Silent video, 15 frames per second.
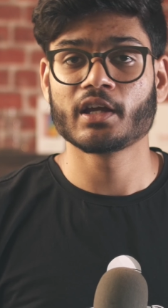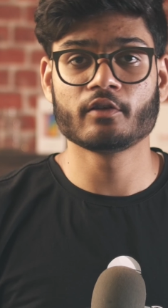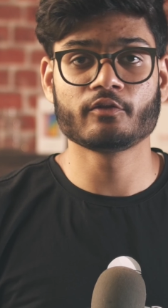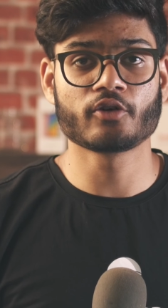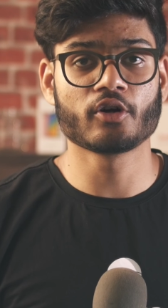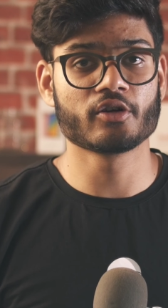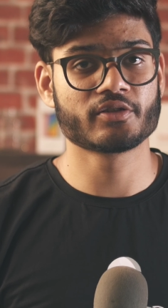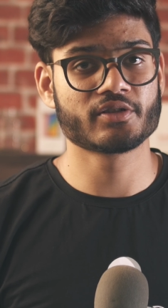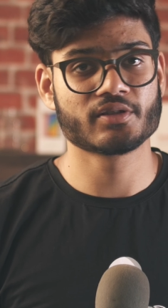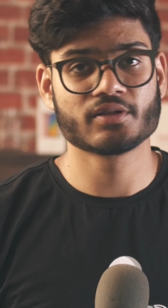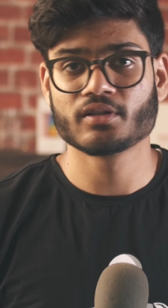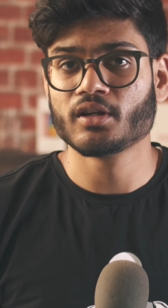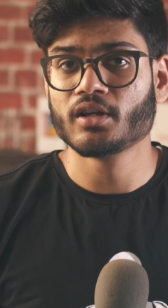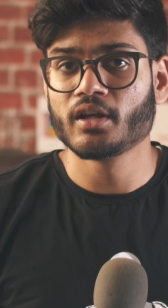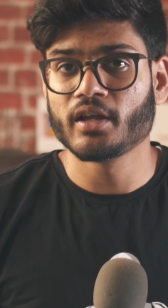And of
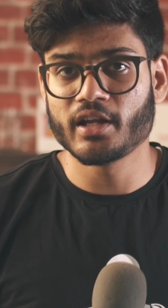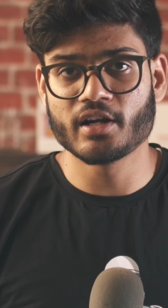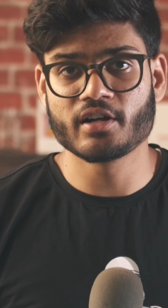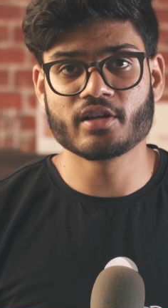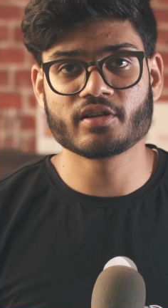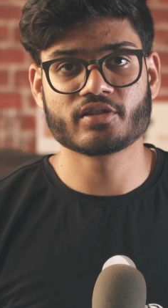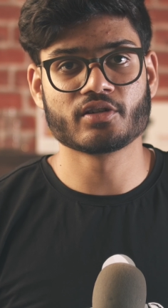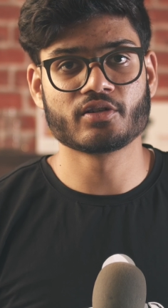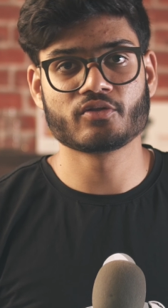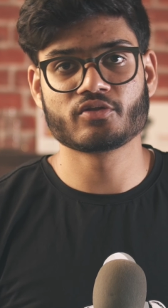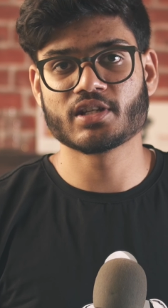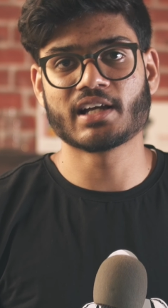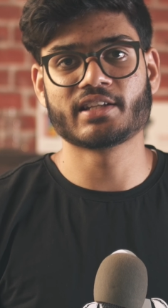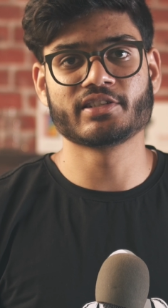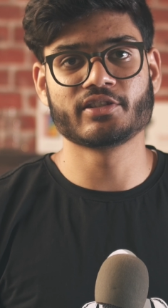course, in addition to
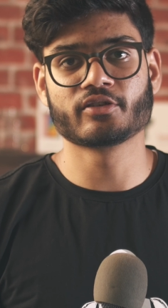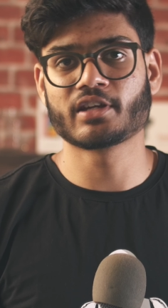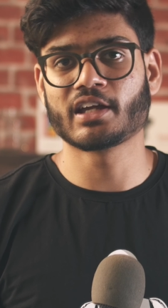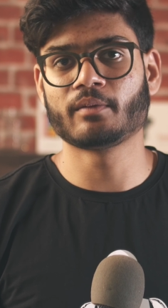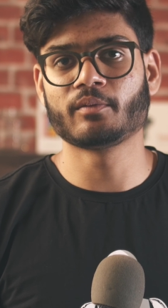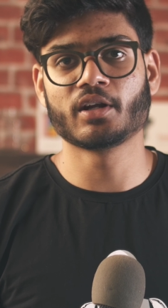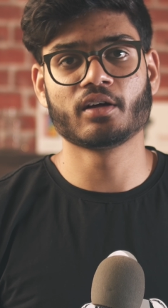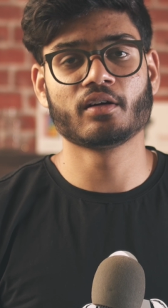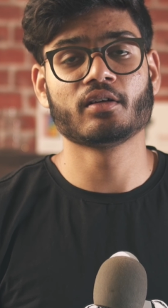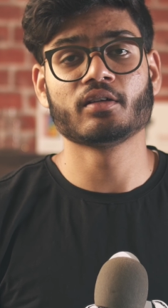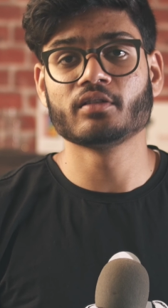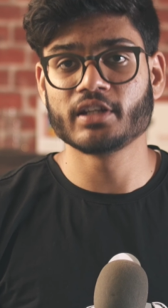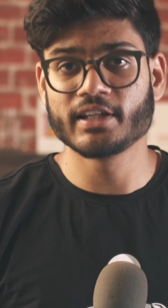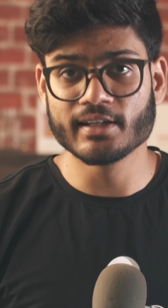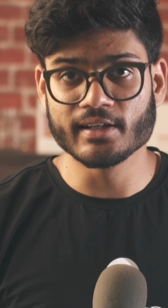charging your camera,
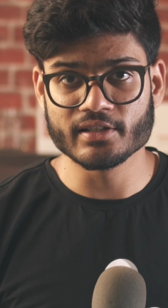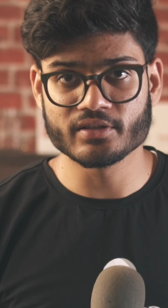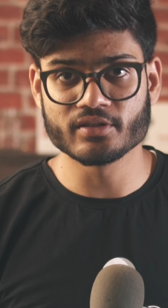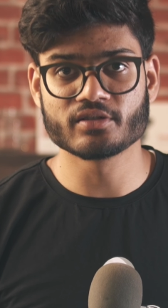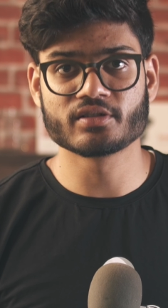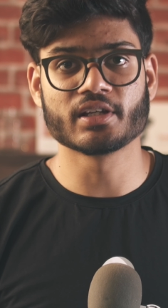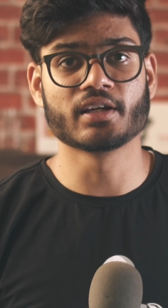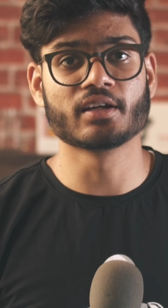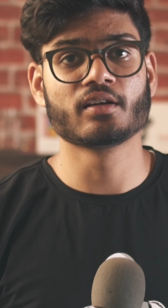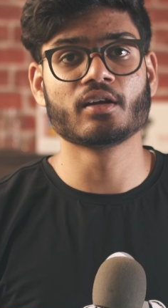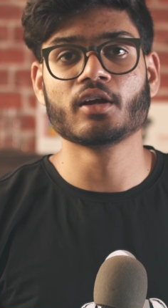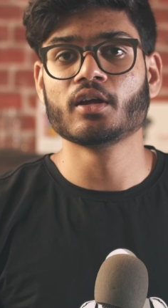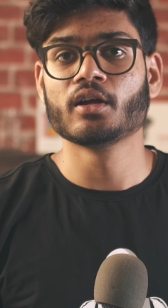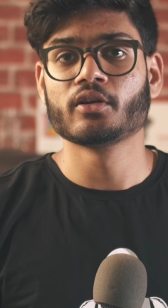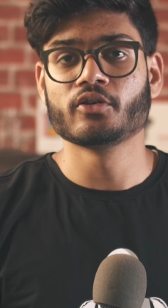needless to say,
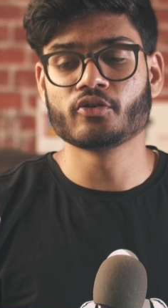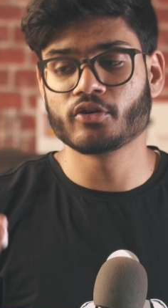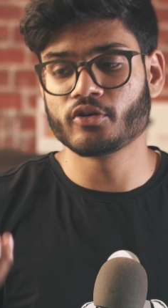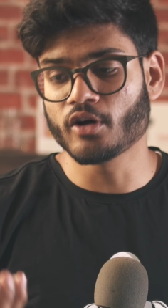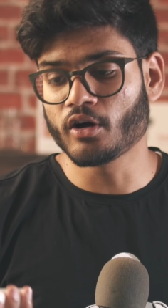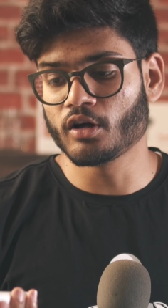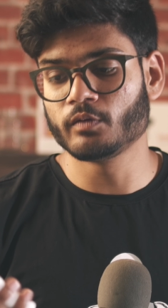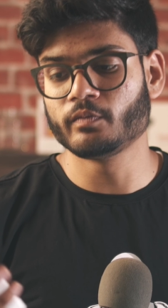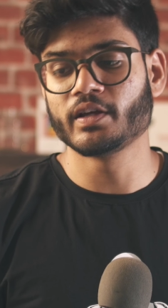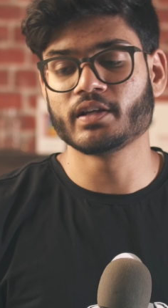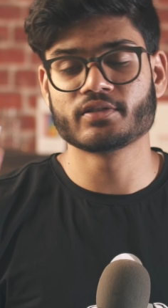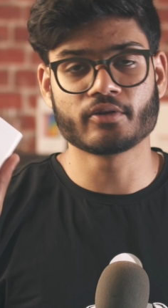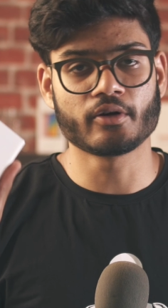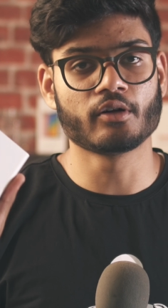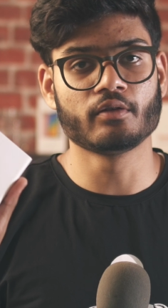you could
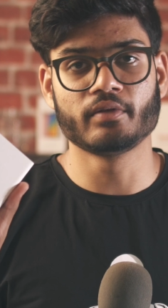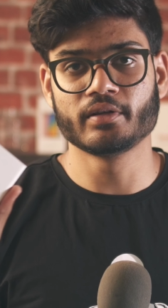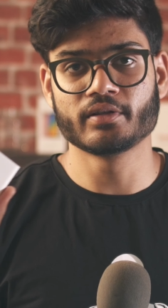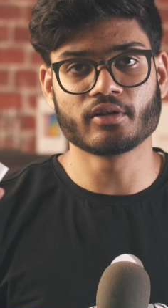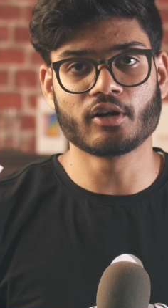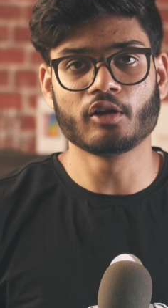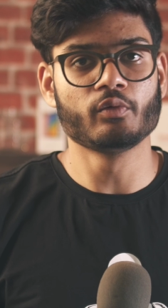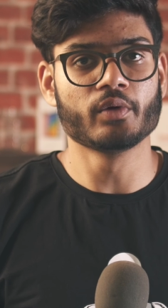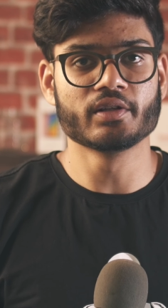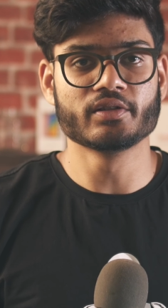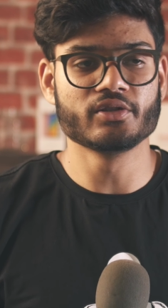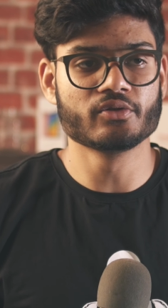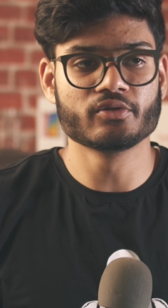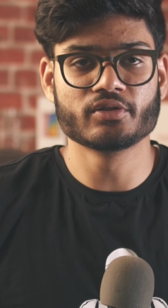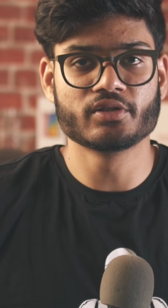always, always,
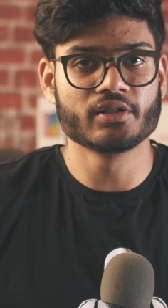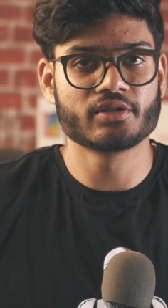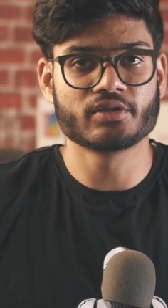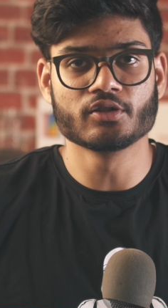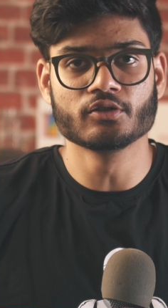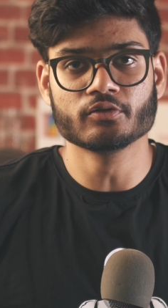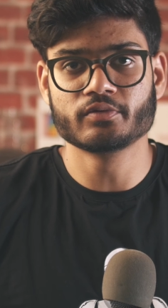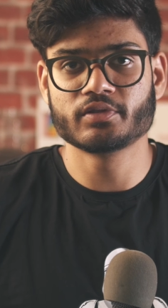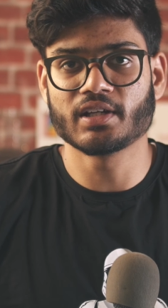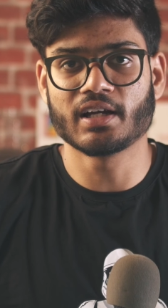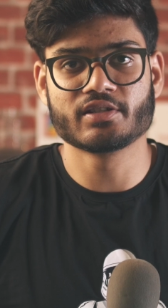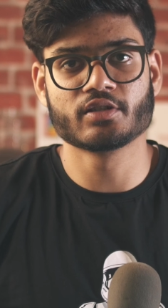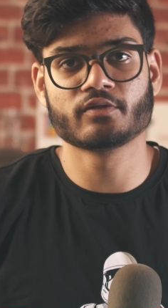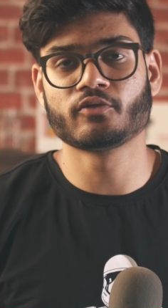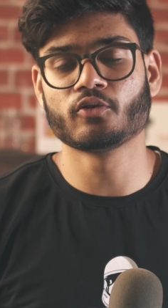always use this to
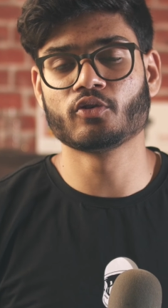charge your